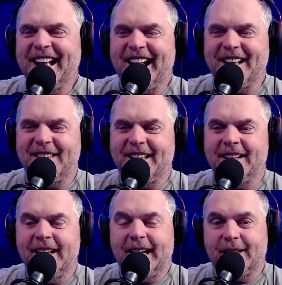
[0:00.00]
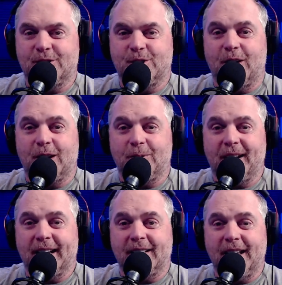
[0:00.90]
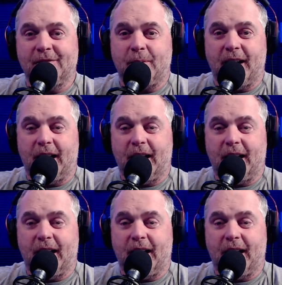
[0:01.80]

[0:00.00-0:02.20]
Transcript: And then it's dark when I leave my